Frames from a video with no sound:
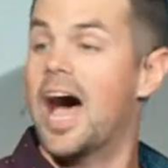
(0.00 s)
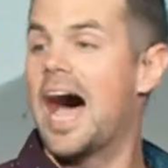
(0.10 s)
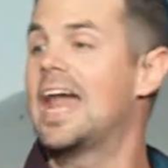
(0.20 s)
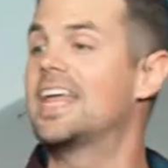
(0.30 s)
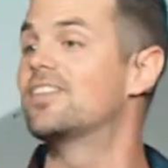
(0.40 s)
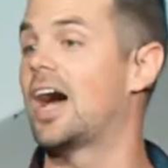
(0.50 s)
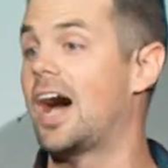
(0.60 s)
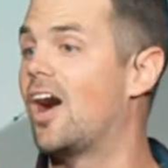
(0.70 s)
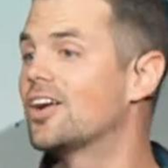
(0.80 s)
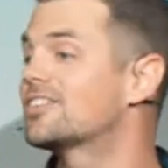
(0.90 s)

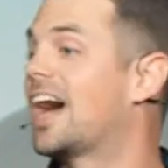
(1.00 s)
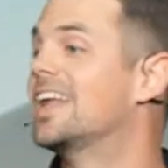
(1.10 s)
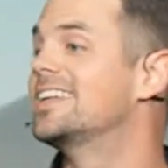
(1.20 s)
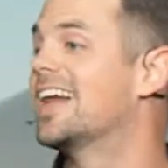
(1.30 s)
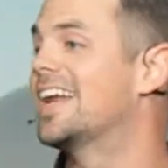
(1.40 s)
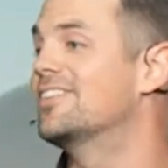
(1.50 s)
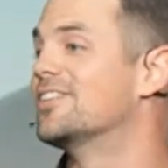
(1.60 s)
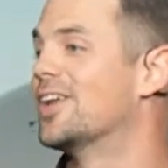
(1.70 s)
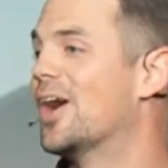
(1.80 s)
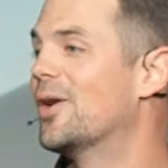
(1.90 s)
I did not
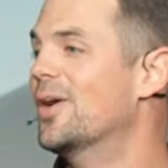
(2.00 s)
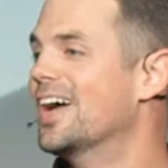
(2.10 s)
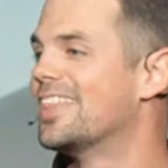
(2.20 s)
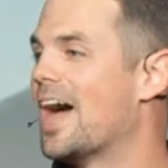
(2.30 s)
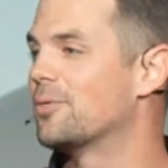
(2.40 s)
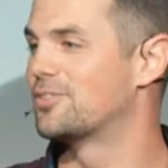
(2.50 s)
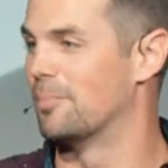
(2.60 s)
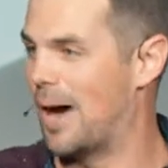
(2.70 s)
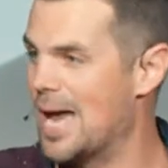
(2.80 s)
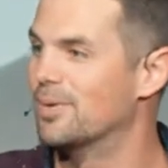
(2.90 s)
even know that was a
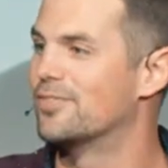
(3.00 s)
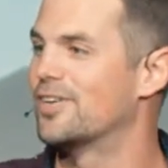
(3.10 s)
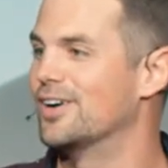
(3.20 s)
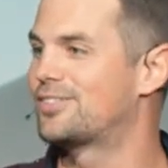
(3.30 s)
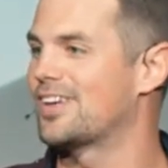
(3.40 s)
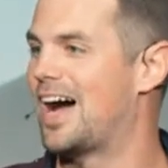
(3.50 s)
Bible verse.